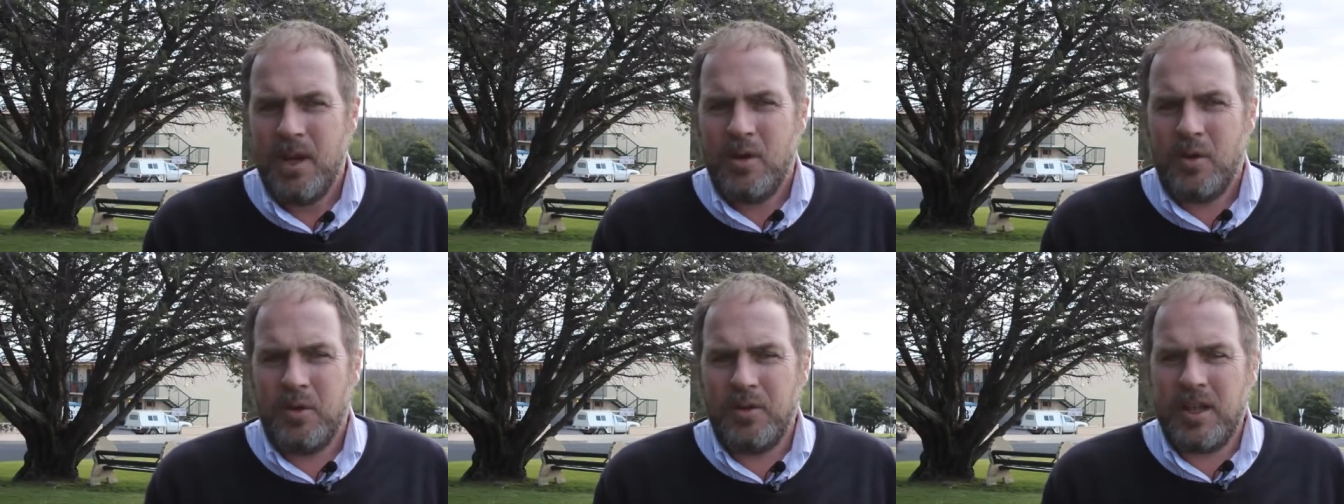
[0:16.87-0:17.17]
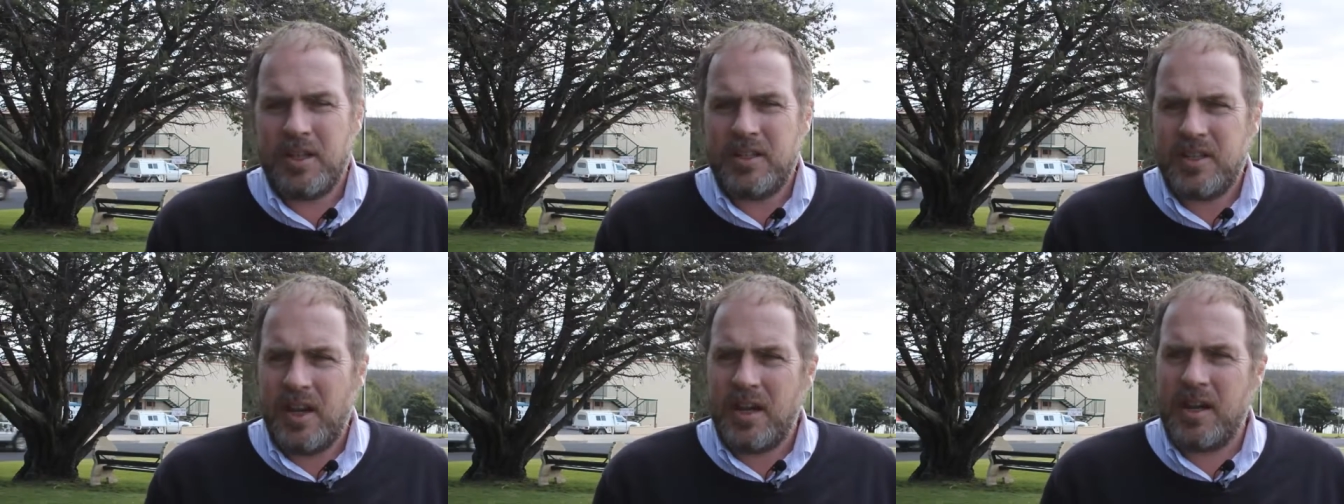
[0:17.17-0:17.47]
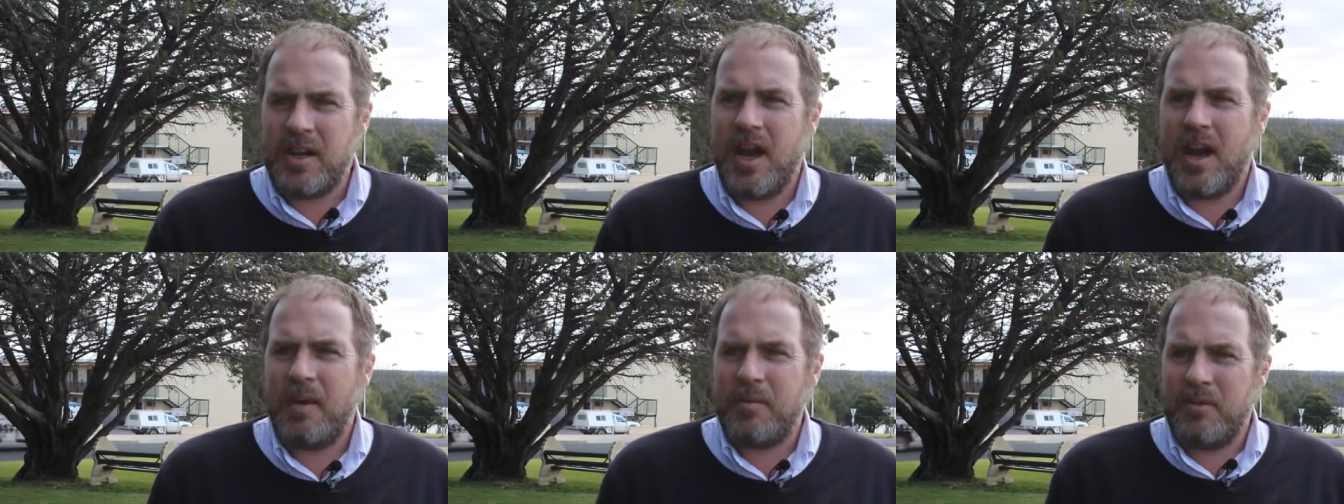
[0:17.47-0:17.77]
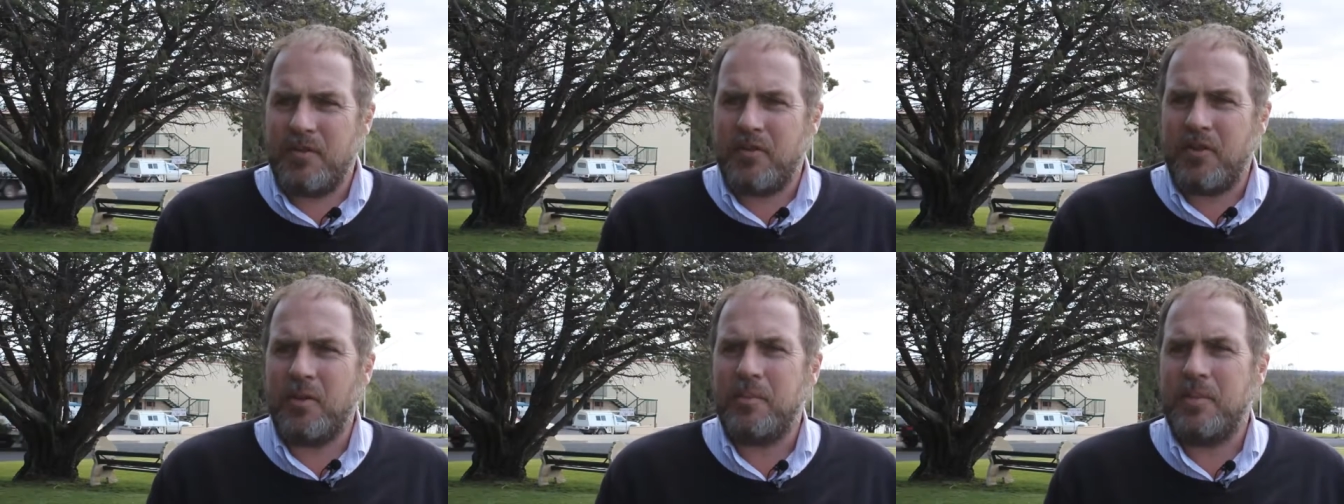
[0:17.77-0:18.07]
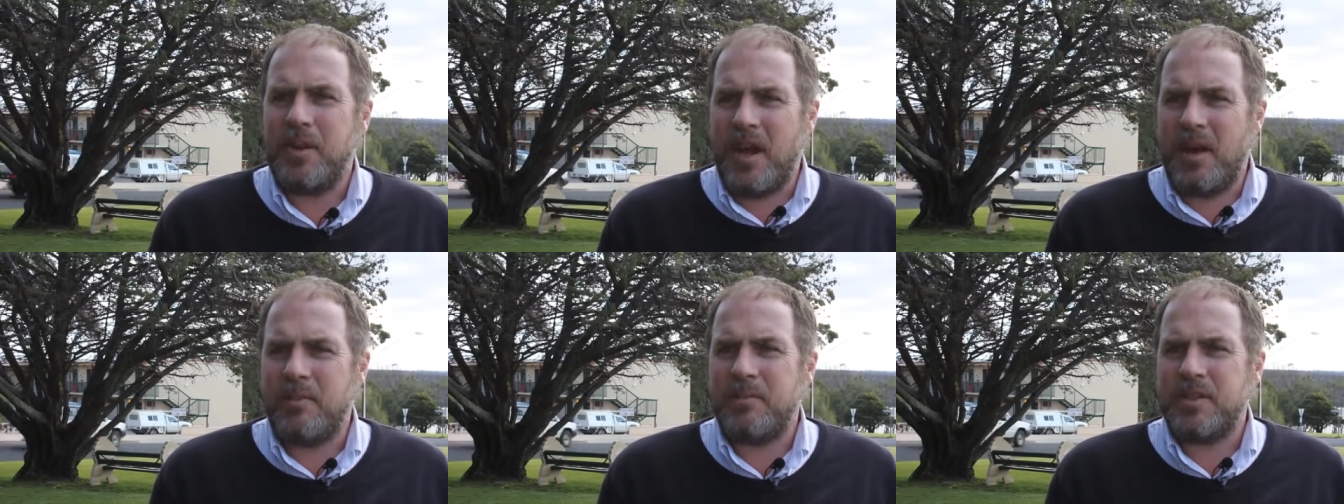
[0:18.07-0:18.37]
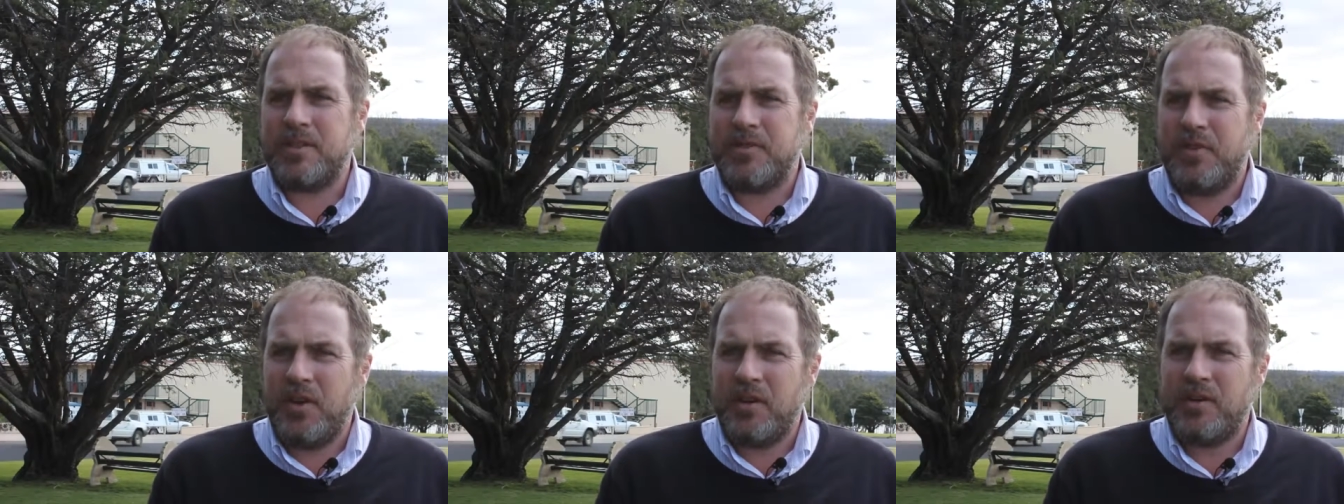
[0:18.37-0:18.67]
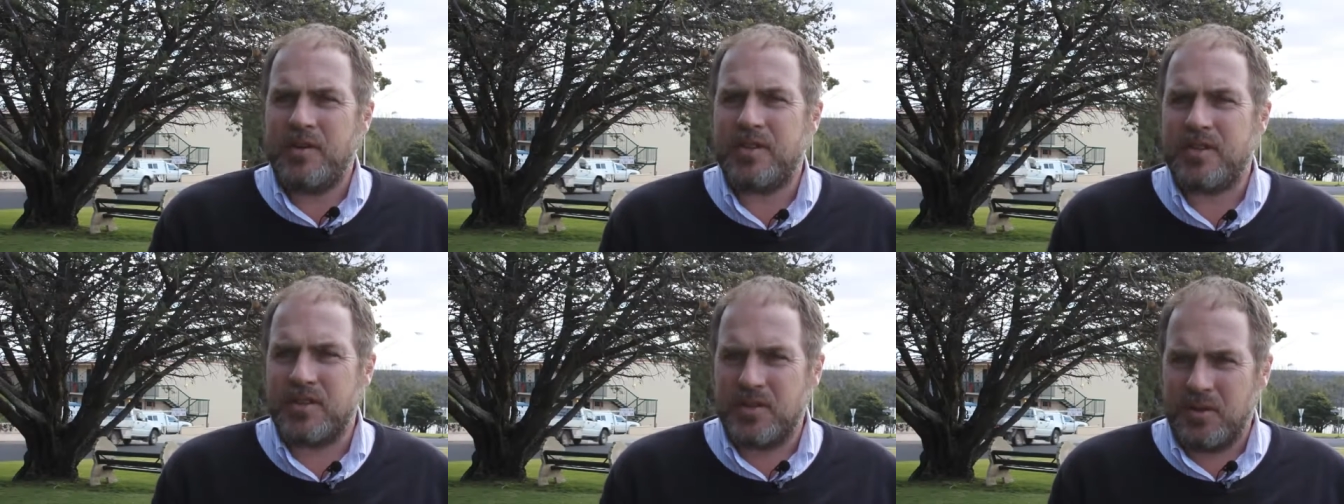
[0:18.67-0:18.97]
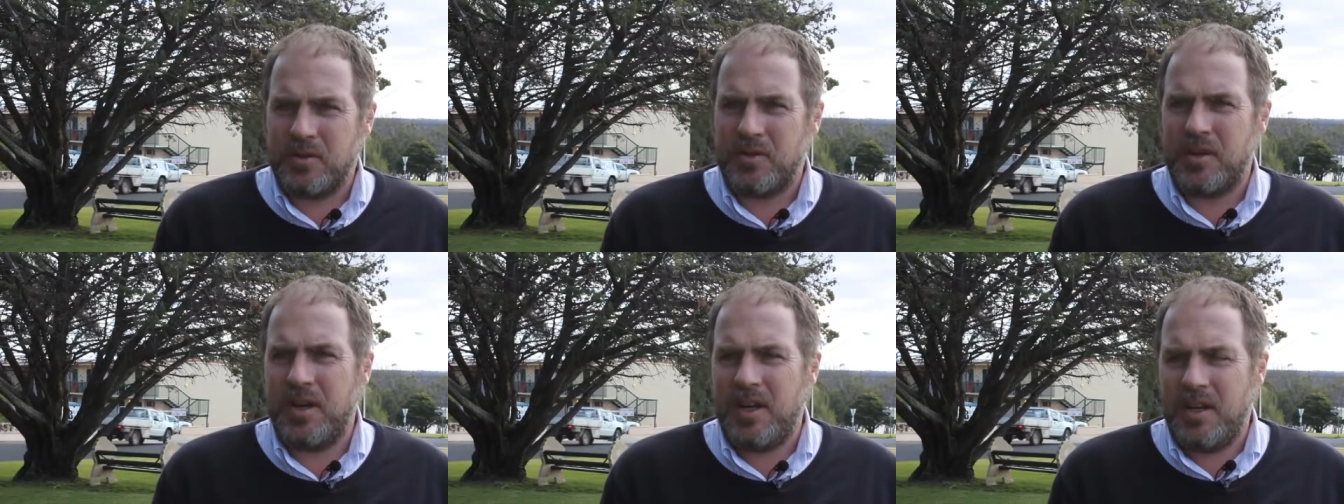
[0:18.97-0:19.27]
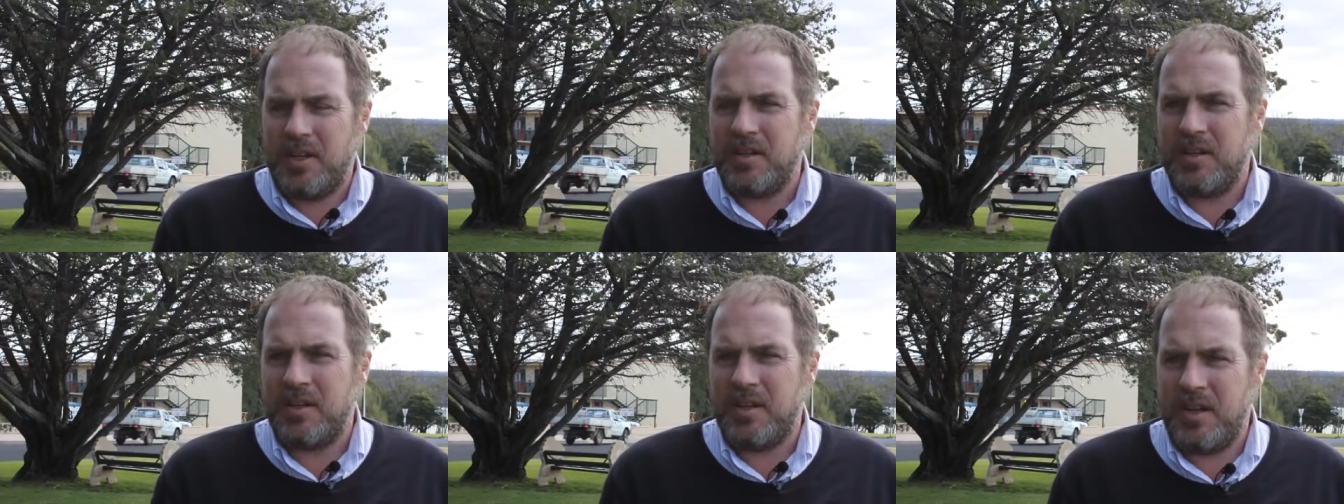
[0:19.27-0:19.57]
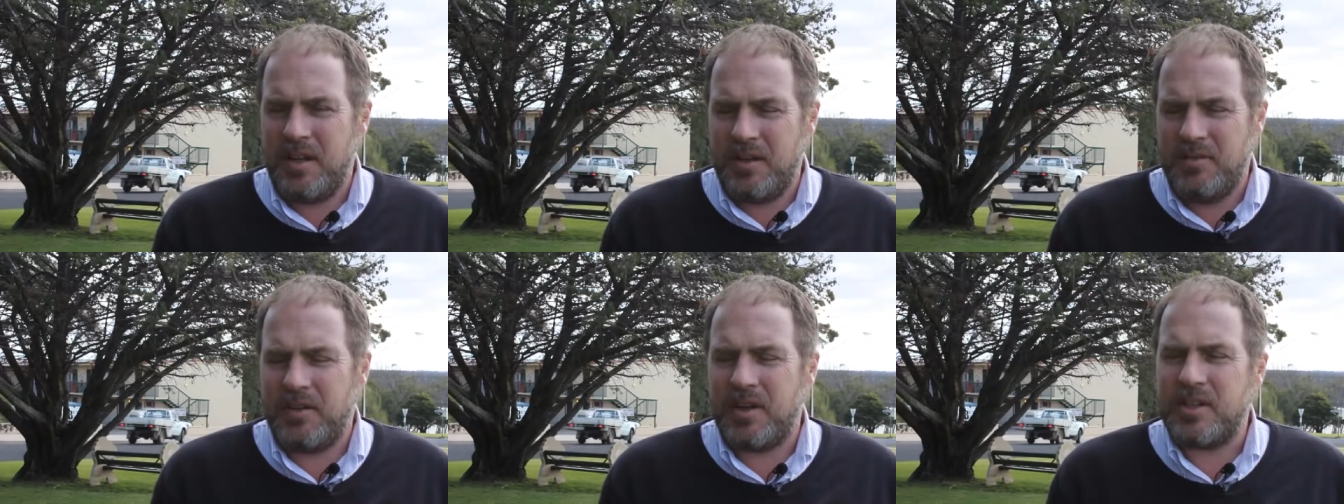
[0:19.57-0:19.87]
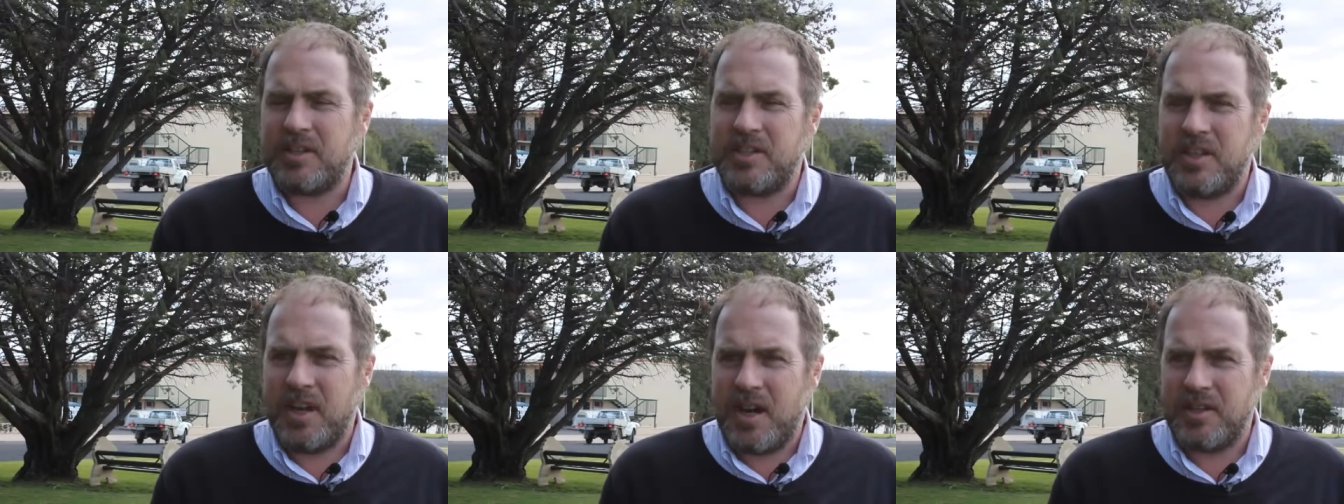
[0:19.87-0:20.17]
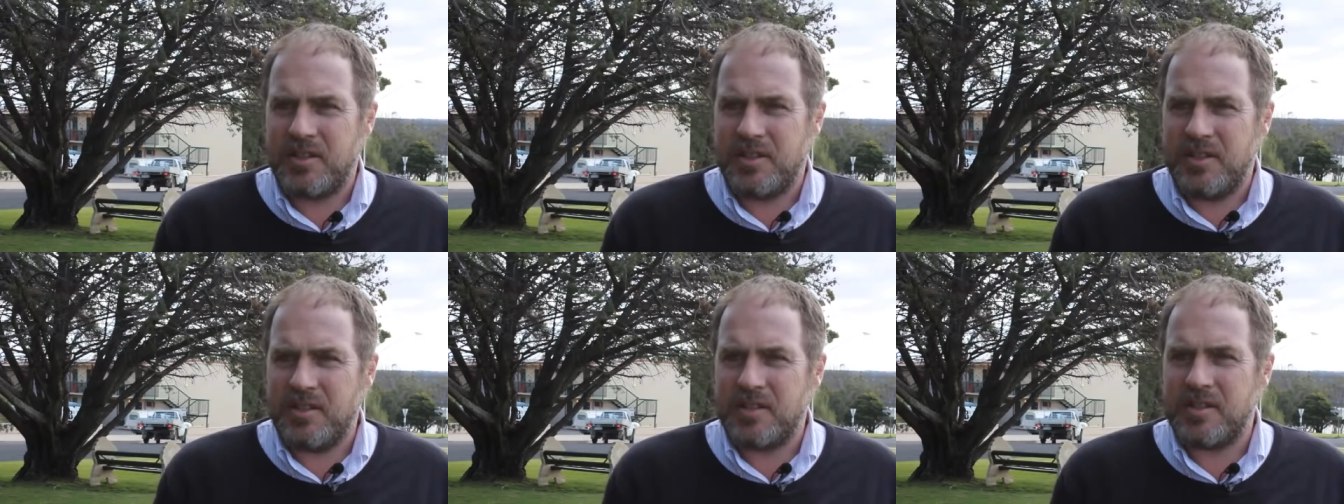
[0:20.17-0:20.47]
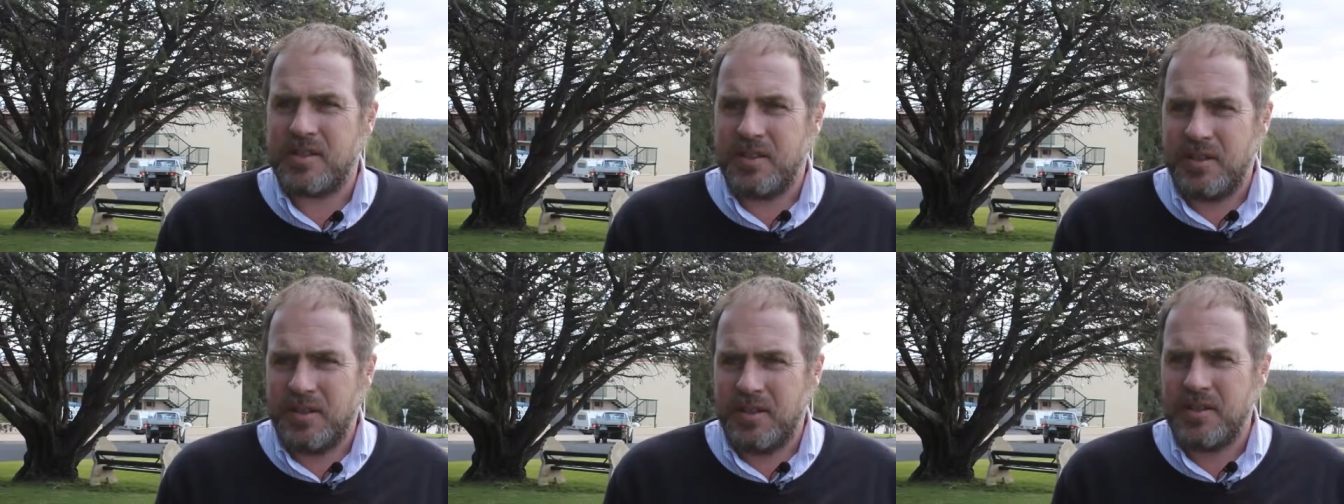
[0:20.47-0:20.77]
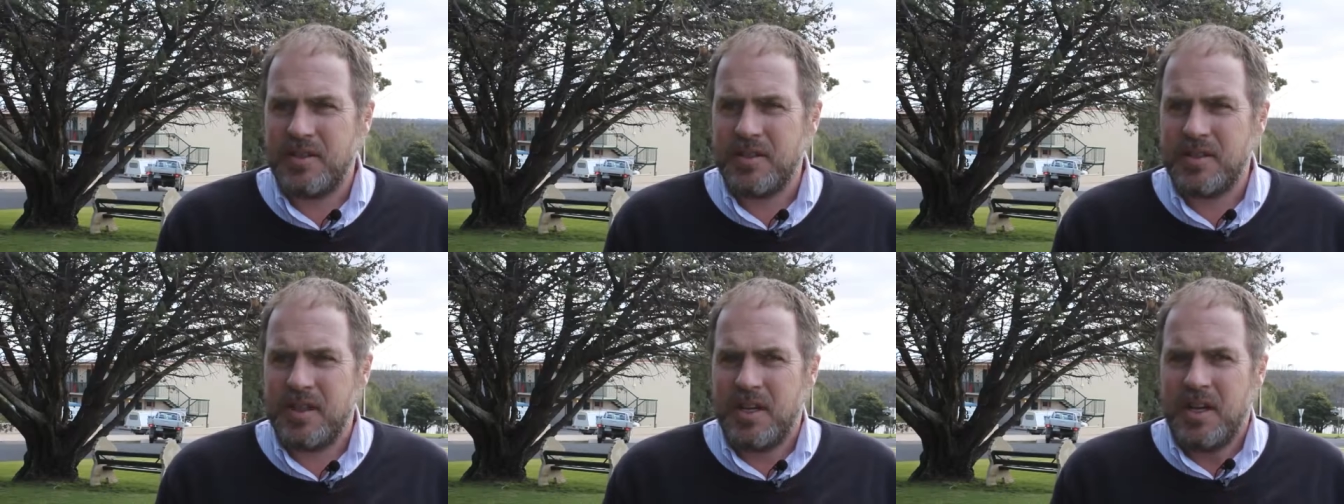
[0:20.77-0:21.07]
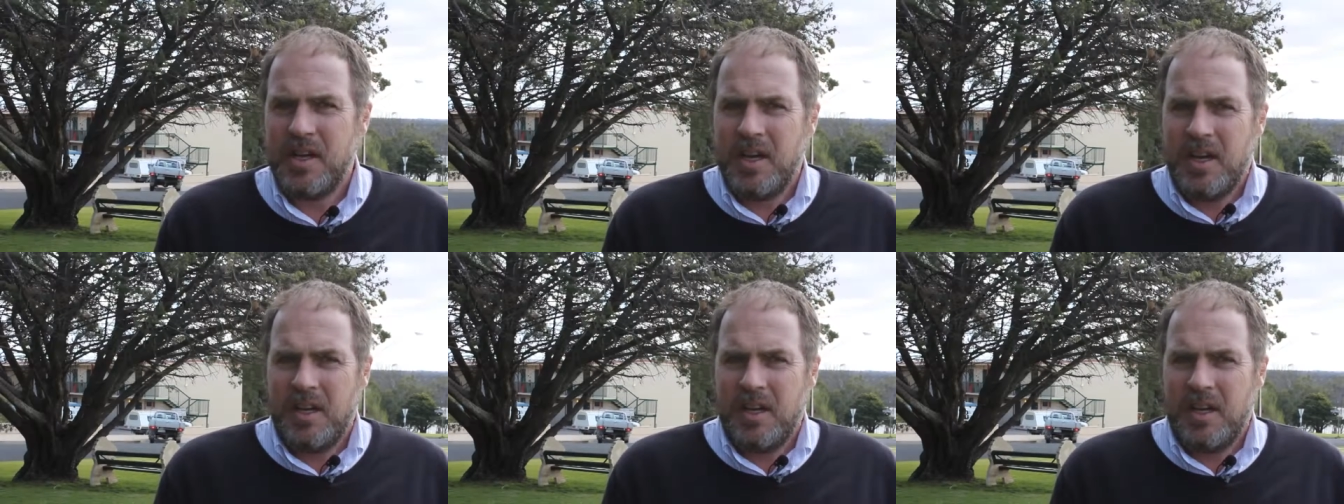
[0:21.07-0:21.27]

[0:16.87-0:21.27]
or they take carbon from the atmosphere and store it in the vegetation and soils.